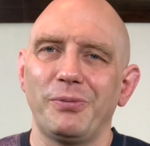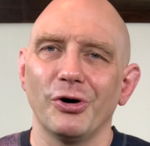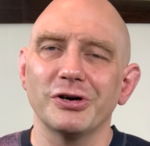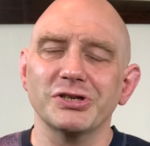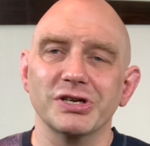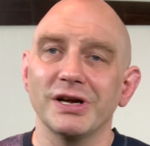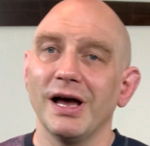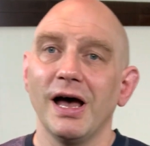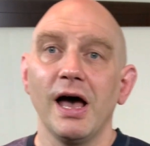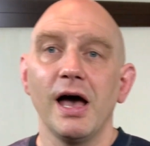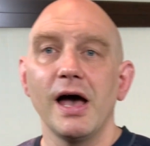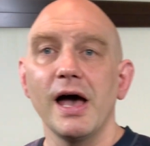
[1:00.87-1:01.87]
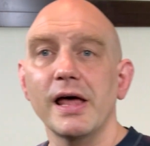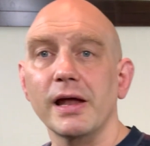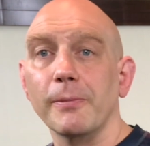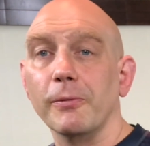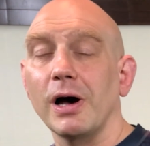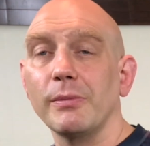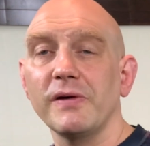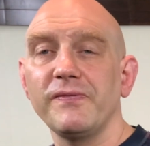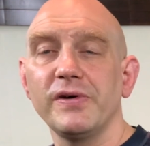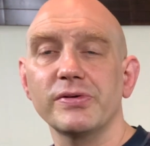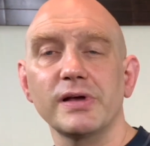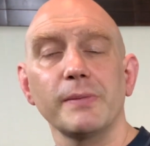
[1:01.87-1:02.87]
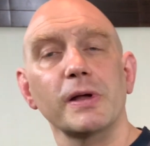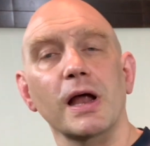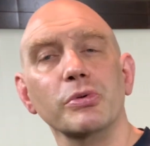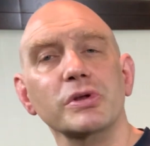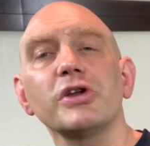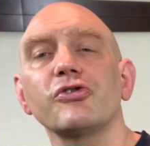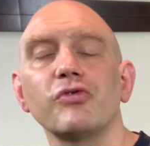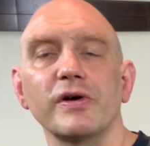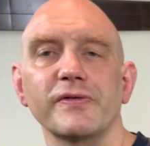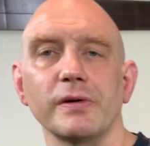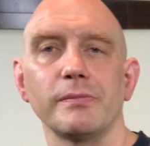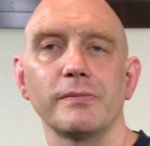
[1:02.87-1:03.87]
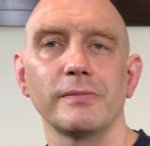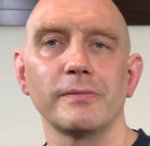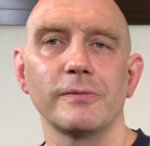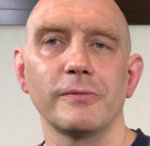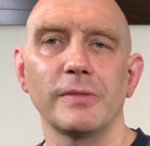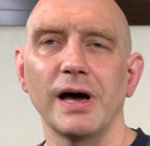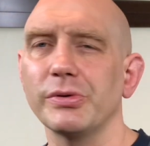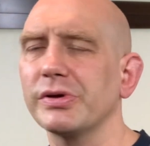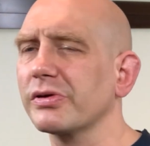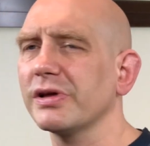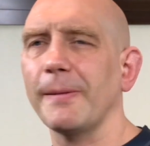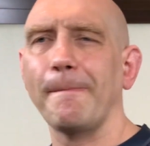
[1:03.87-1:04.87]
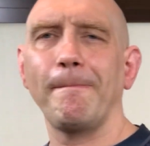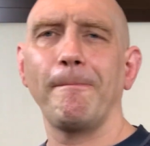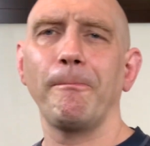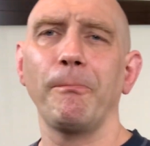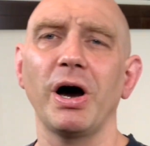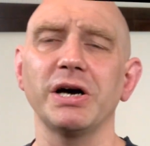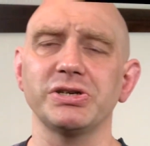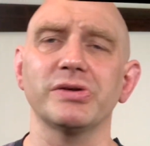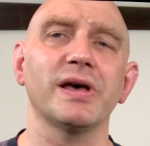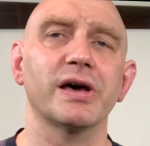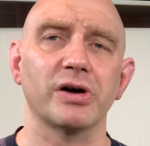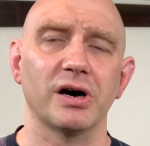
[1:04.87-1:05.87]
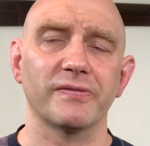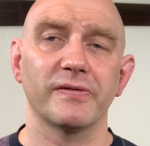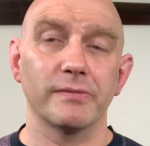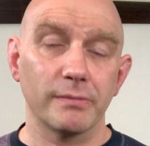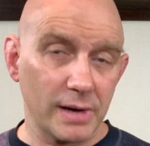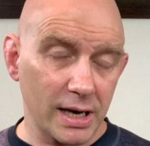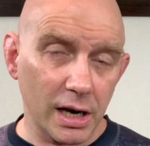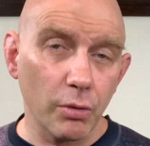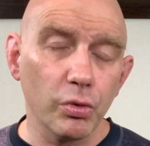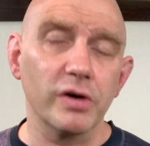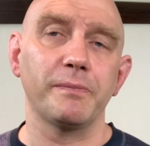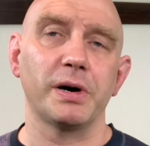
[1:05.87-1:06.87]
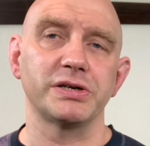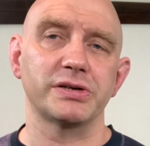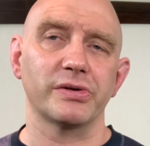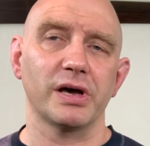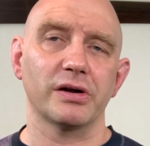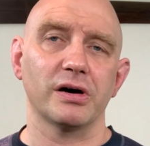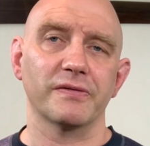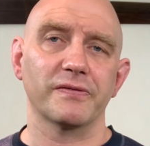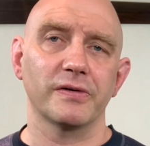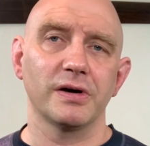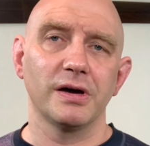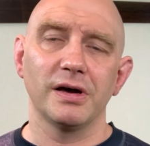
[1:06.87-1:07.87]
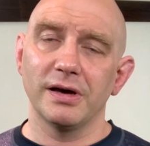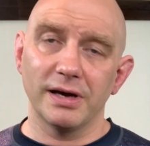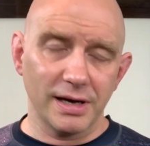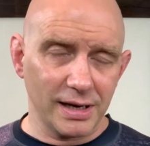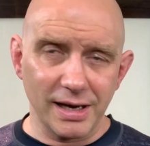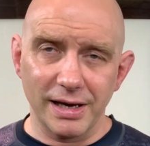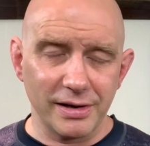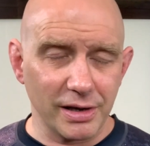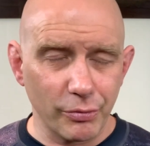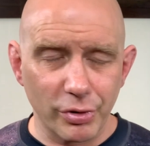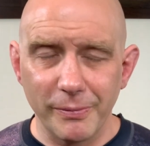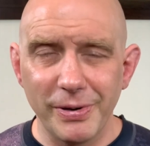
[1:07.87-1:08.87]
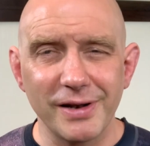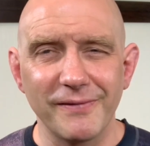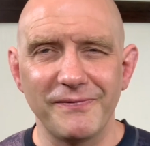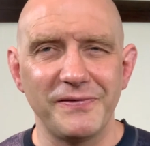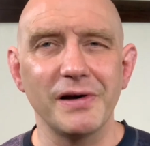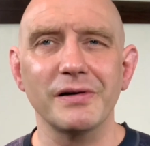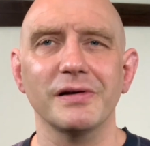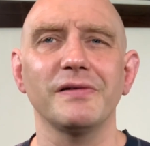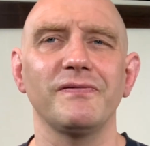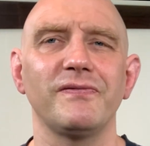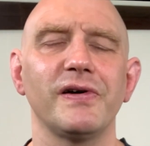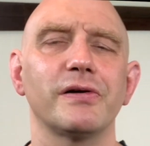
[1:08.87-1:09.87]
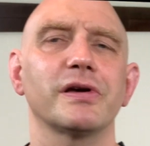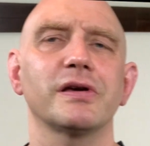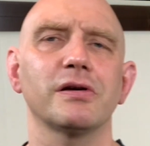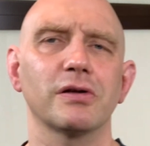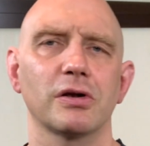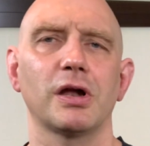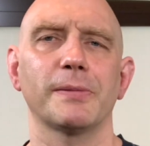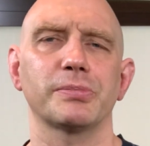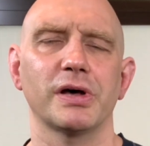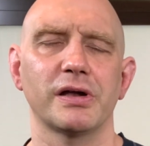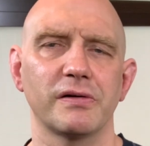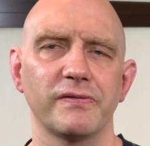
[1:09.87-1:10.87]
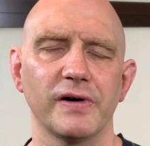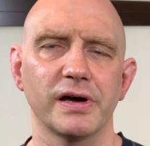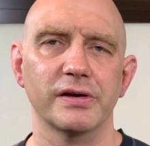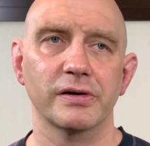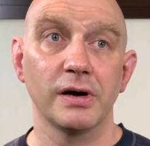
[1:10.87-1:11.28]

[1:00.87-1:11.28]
push, and I got my fist up, and I was gonna drift him. I was just gonna punch his head off, and I would have punched his head off. And it would have been a very, very lopsided fight.